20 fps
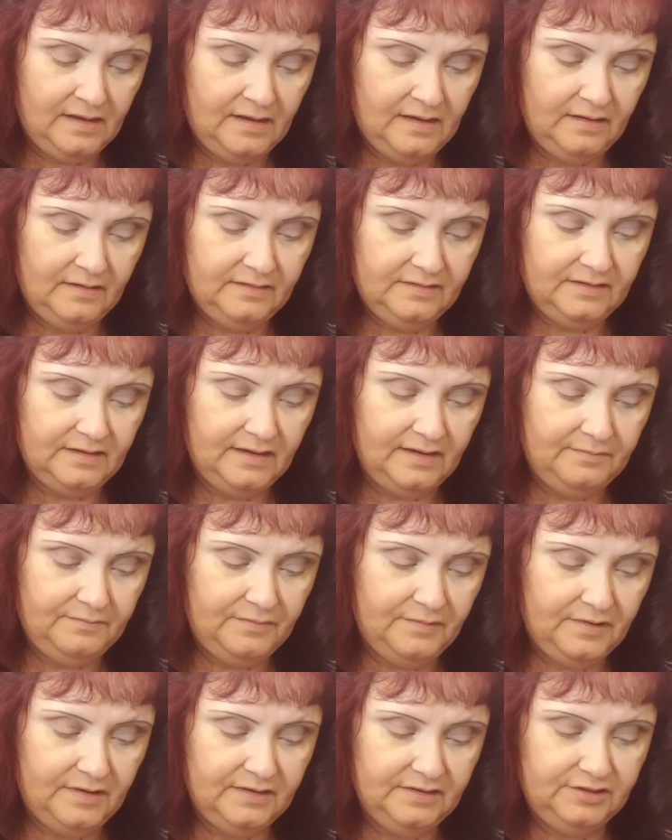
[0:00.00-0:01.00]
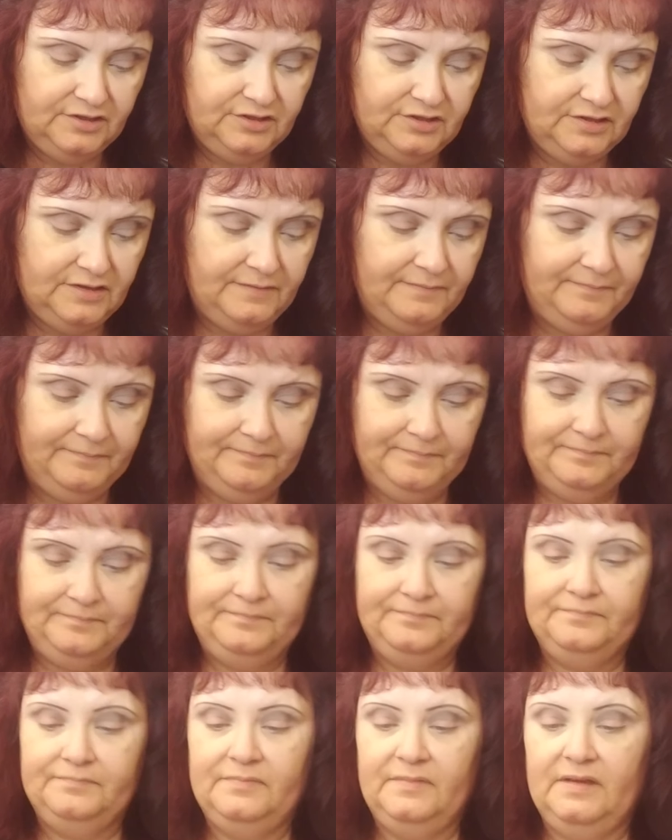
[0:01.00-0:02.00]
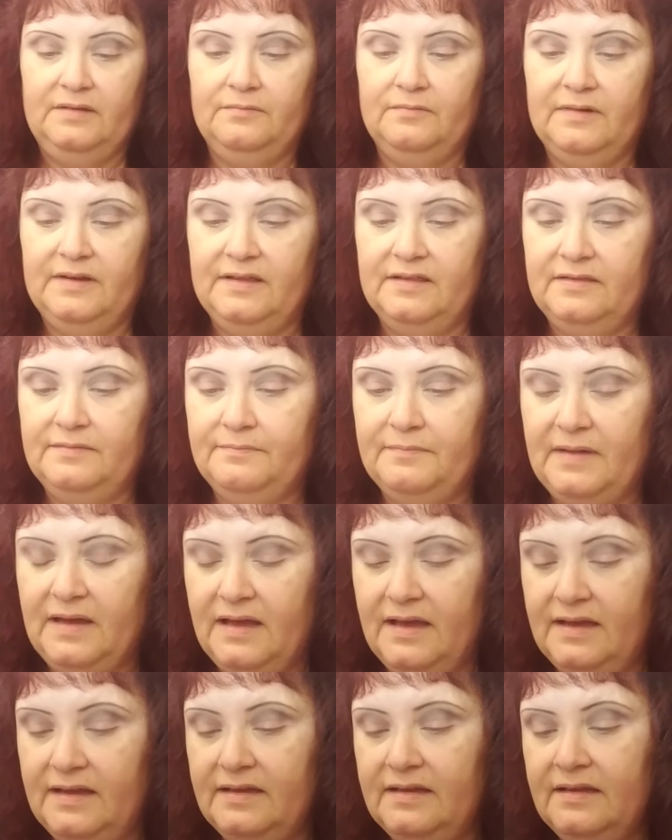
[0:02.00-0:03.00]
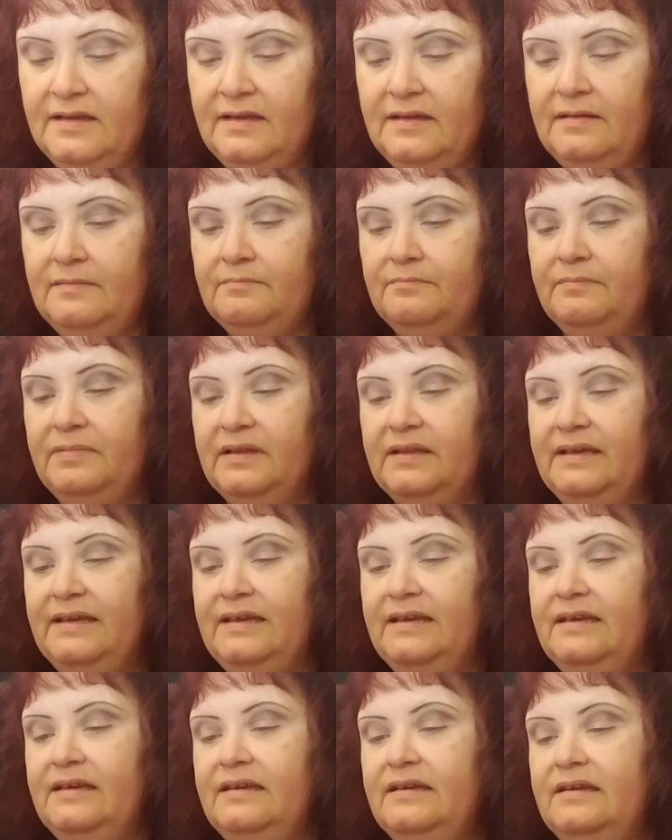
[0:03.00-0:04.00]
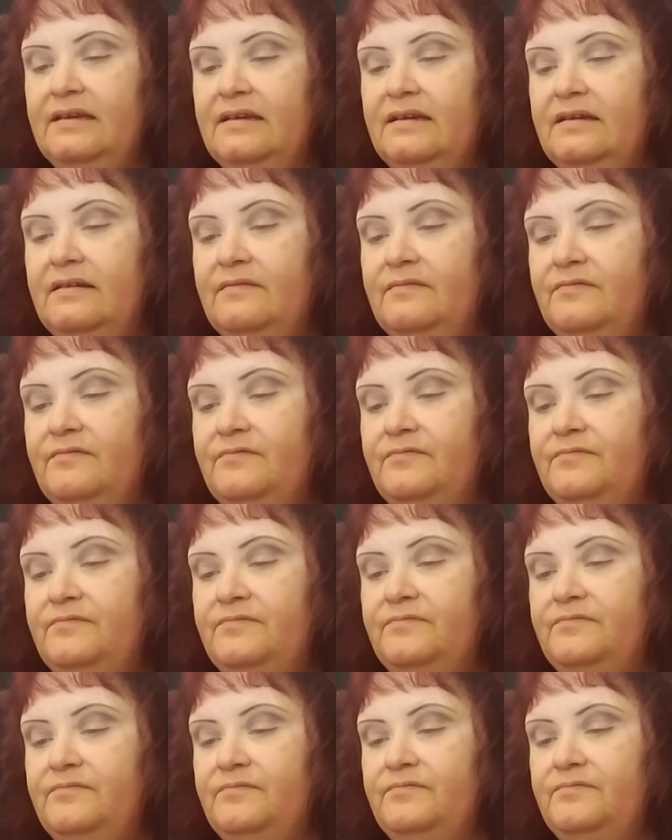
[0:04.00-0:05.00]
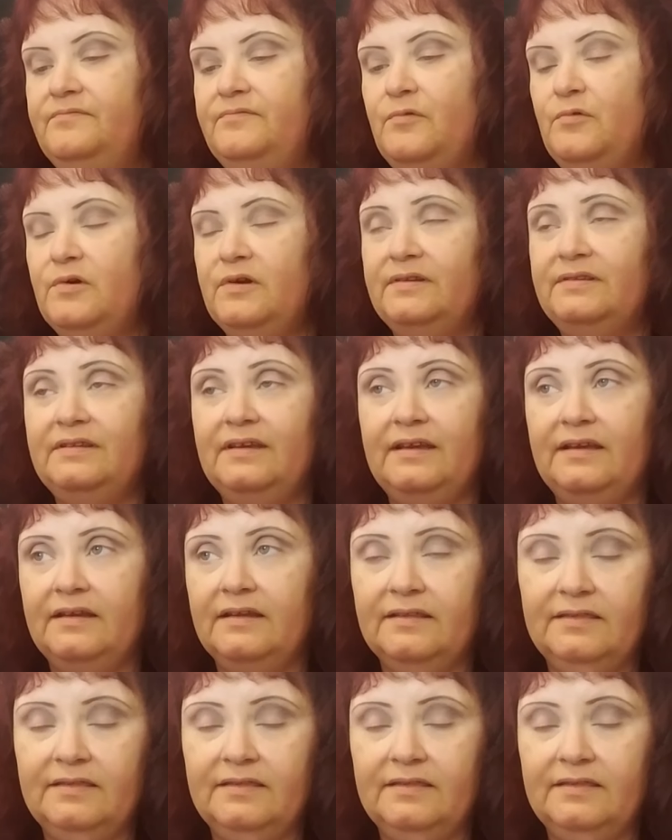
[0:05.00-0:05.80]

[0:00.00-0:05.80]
Same brush with my Bling 14.